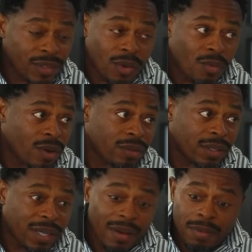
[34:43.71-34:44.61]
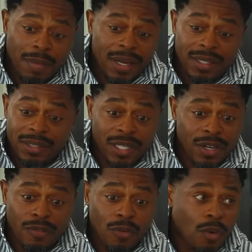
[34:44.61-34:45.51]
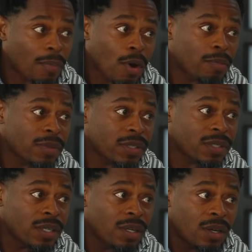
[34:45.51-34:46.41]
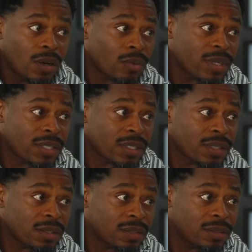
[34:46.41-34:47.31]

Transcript: You're worth it. Everybody is here for a purpose, a reason.